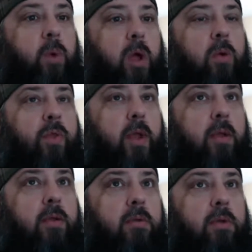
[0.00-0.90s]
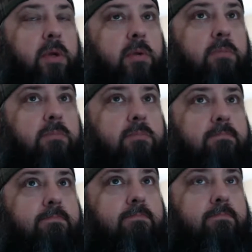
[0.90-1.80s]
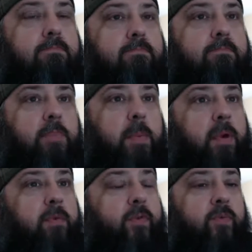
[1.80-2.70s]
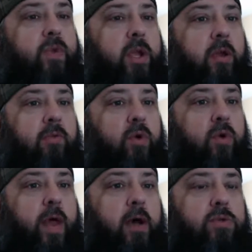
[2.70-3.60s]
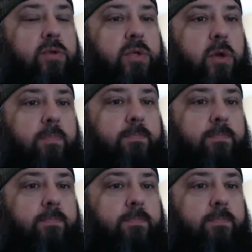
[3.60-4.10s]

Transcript: within maybe 50 or 3,000 or so.